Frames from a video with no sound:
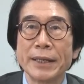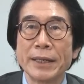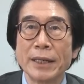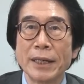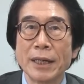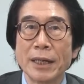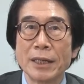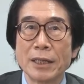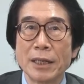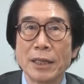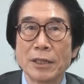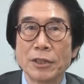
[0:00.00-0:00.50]

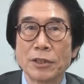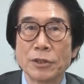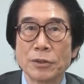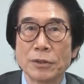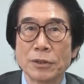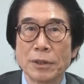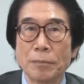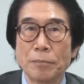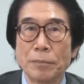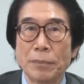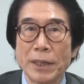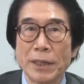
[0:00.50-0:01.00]
and issue
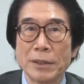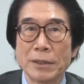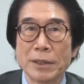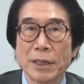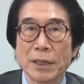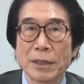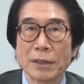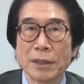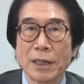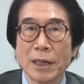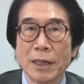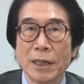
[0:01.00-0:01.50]
the
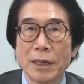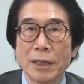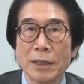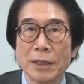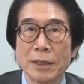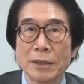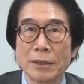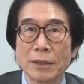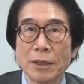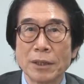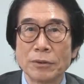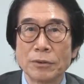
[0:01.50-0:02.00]
basic
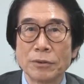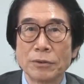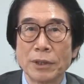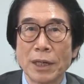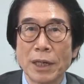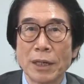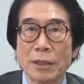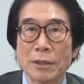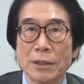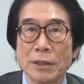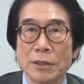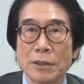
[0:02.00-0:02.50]
guidance on
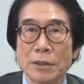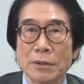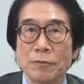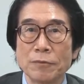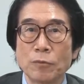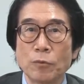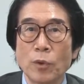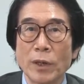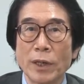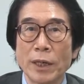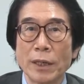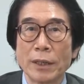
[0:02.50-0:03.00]

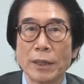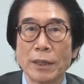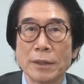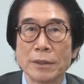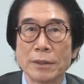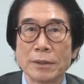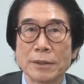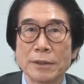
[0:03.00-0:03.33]
transition finance.